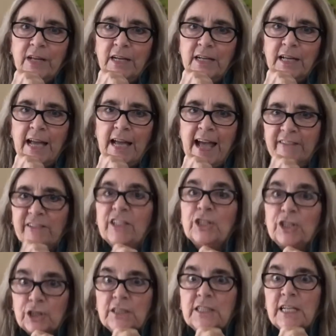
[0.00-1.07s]
having a
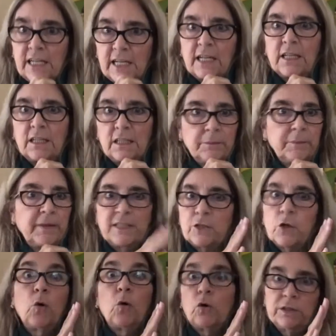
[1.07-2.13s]
good tech editor makes
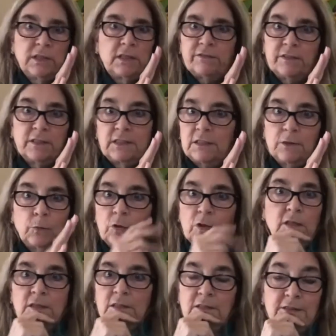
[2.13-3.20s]
all the difference in the
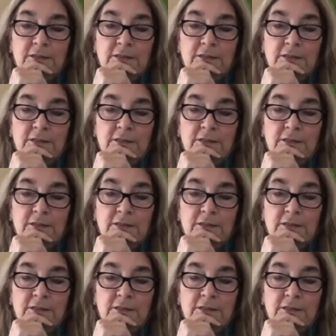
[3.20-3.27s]
world.